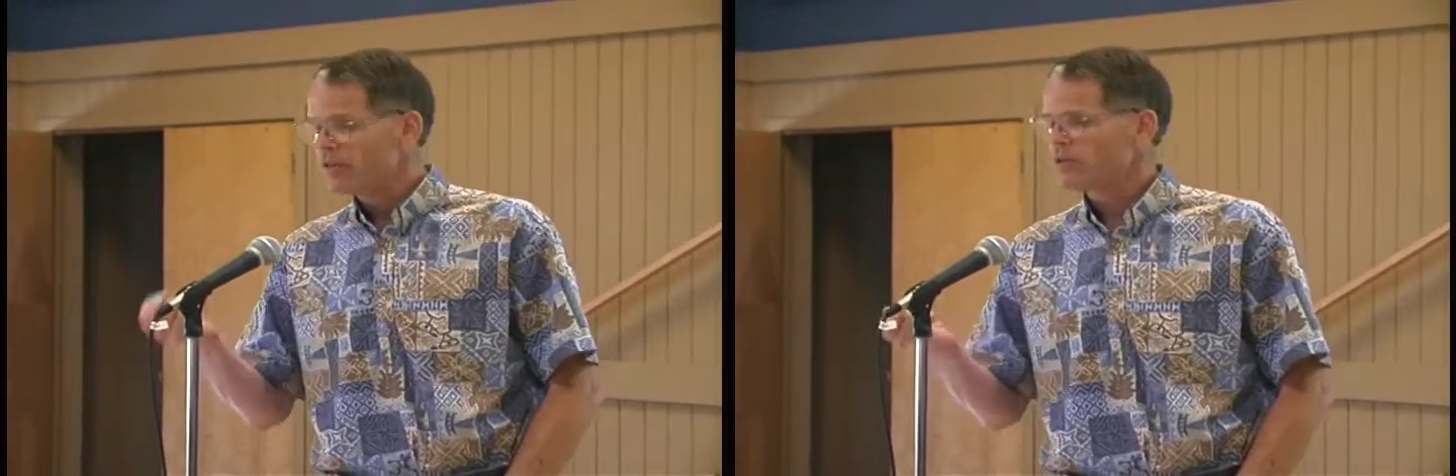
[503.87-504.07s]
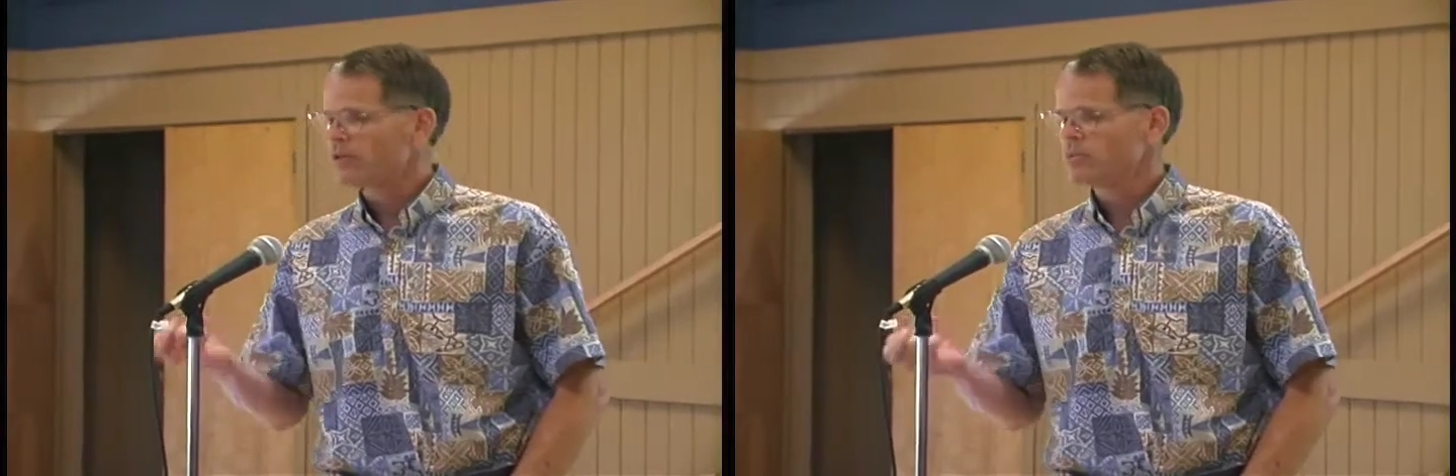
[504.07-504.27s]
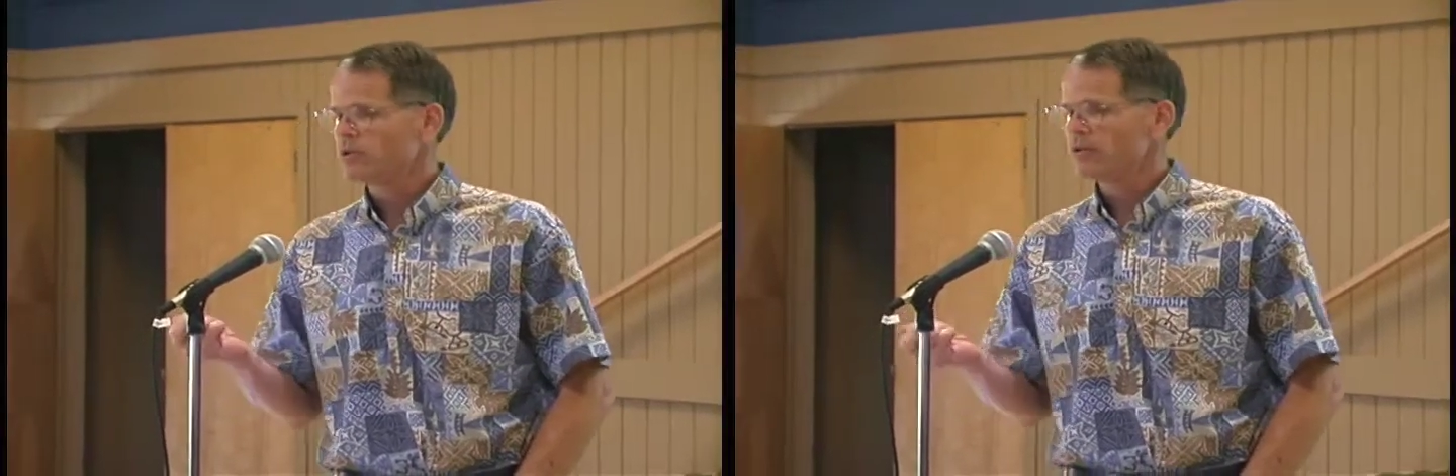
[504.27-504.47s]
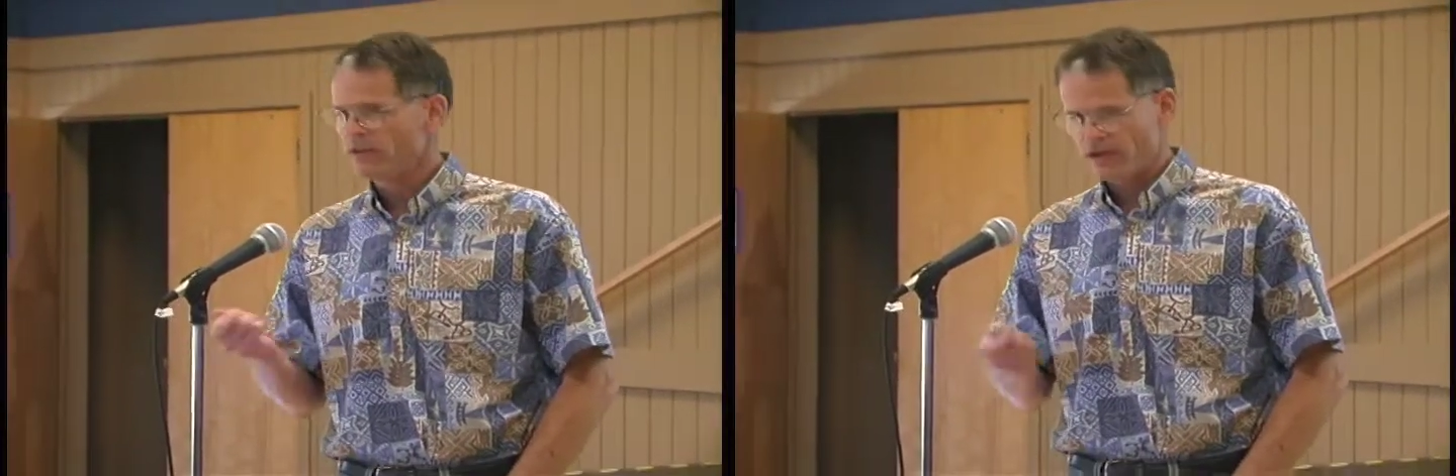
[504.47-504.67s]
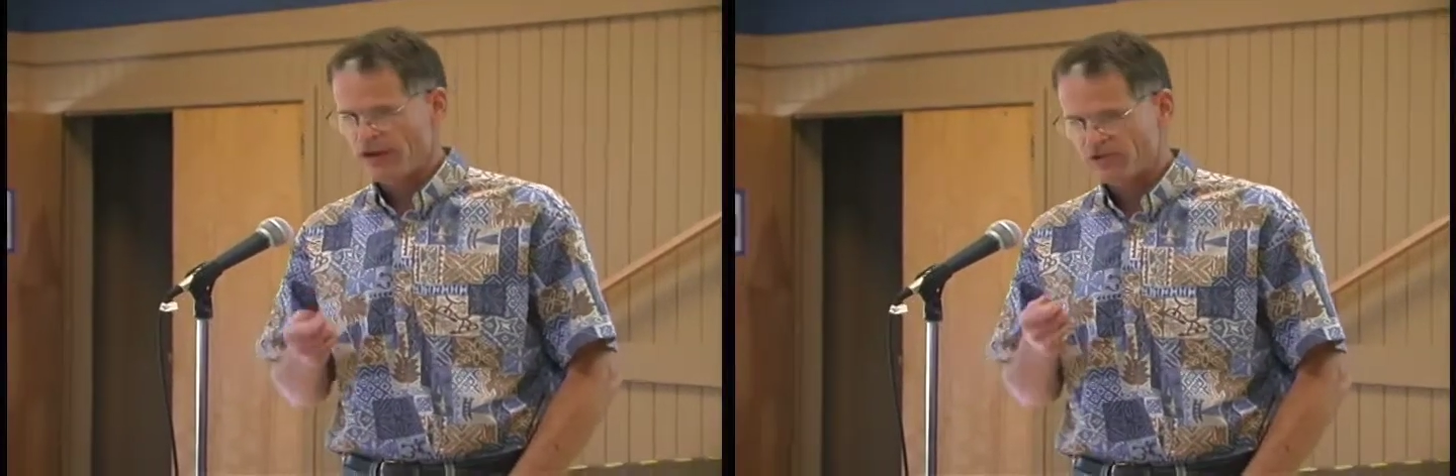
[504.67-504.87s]
the community
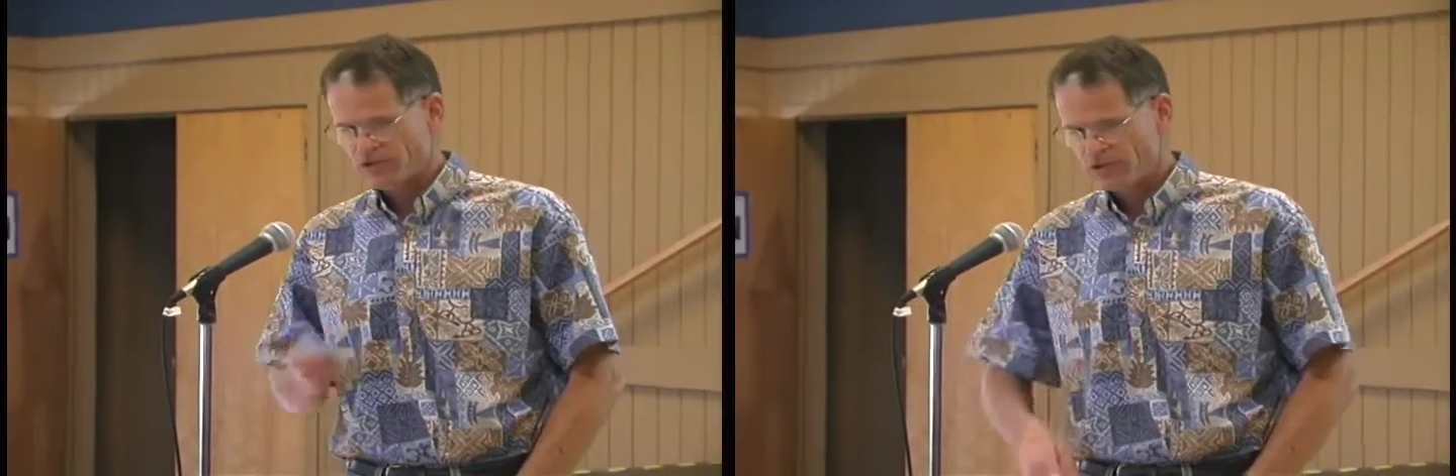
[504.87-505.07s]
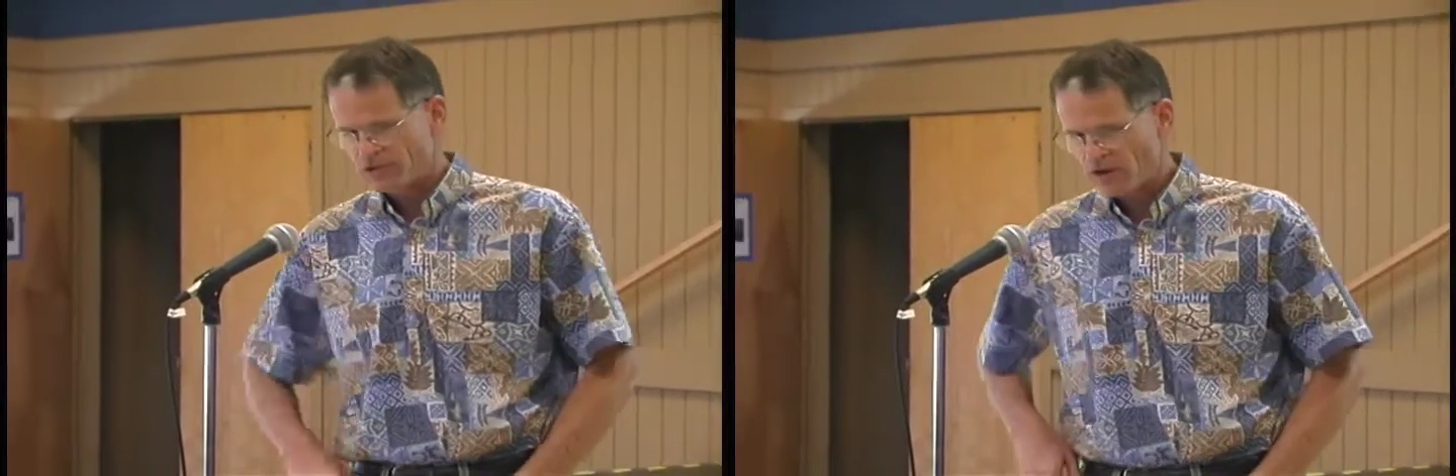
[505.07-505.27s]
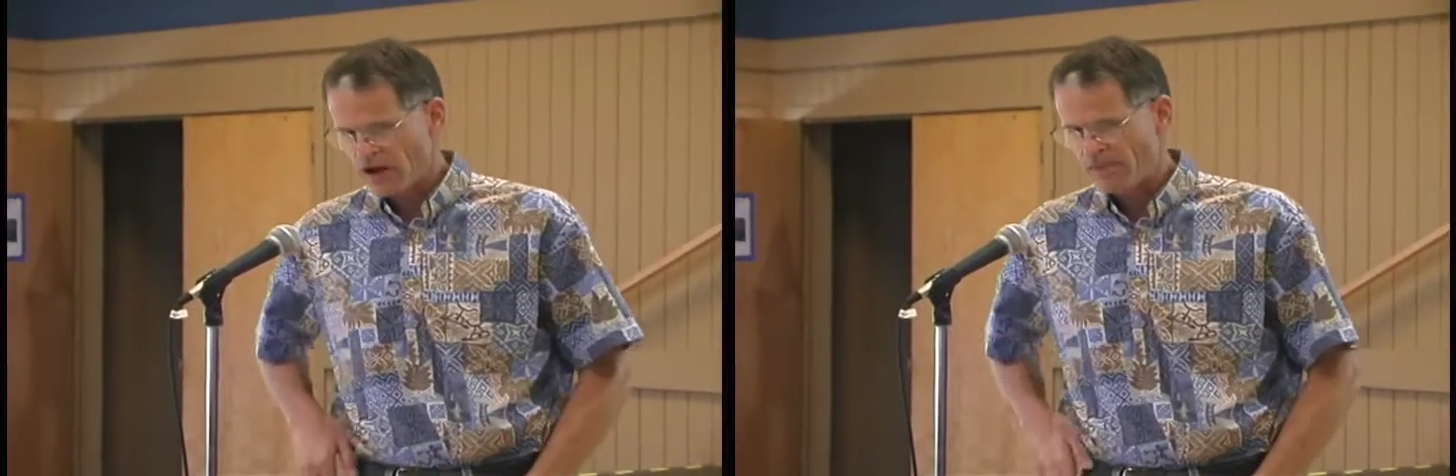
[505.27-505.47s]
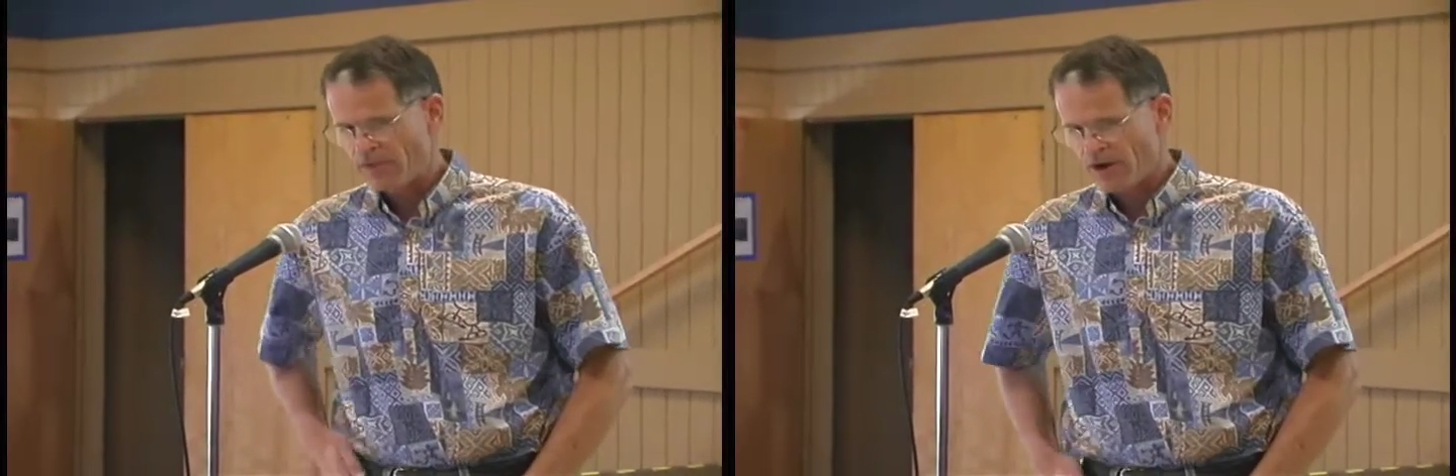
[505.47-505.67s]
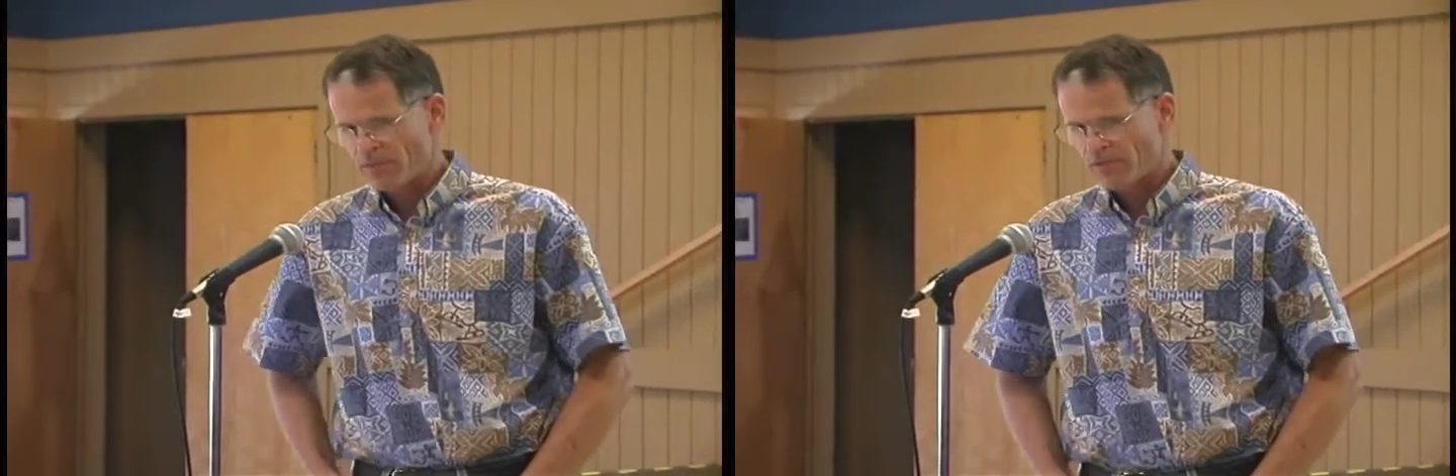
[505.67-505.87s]
then has to describe
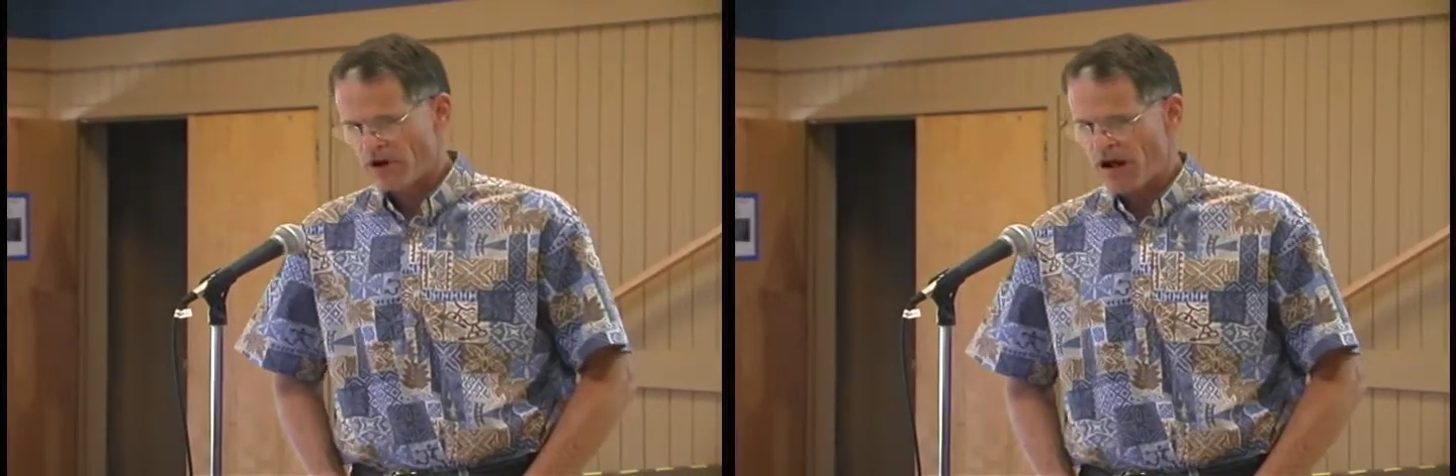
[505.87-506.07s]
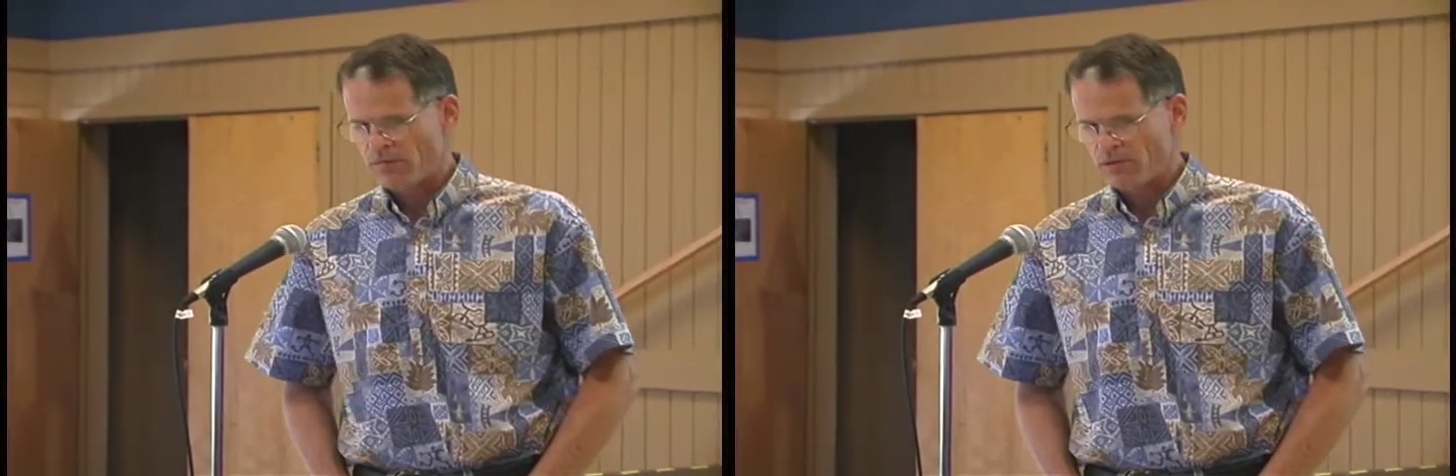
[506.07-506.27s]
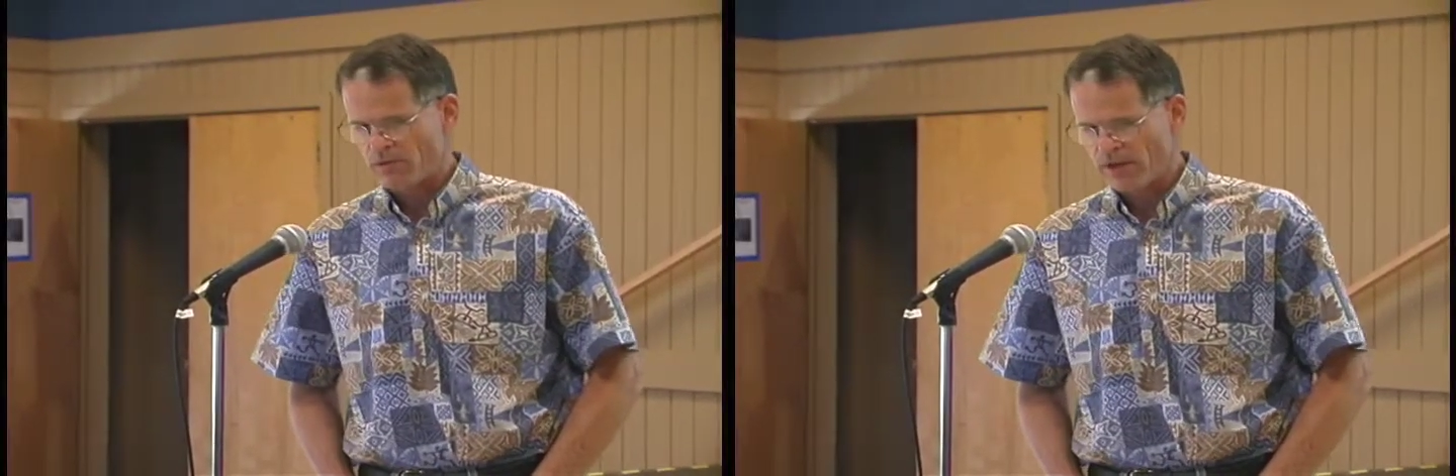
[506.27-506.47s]
their problem,